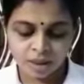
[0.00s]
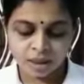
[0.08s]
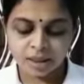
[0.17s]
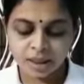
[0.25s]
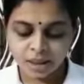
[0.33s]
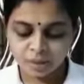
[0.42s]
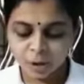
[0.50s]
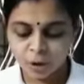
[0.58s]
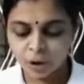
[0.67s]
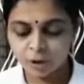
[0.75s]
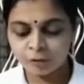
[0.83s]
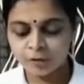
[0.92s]
the amount
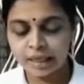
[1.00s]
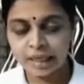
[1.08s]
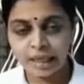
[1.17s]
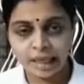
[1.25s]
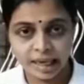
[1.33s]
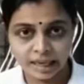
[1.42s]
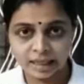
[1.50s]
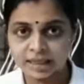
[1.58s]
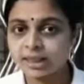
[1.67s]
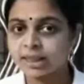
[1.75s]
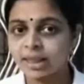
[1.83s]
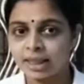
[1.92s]
of
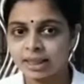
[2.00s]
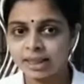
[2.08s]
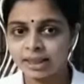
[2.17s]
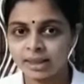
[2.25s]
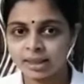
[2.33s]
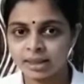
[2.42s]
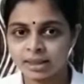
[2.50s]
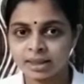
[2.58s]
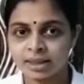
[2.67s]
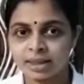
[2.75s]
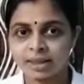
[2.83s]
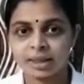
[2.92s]
energy released
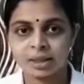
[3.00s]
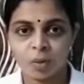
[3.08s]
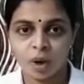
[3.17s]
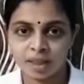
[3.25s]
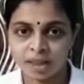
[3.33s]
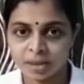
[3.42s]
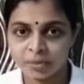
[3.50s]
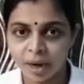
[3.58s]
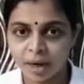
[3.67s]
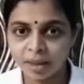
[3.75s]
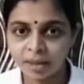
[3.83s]
divided by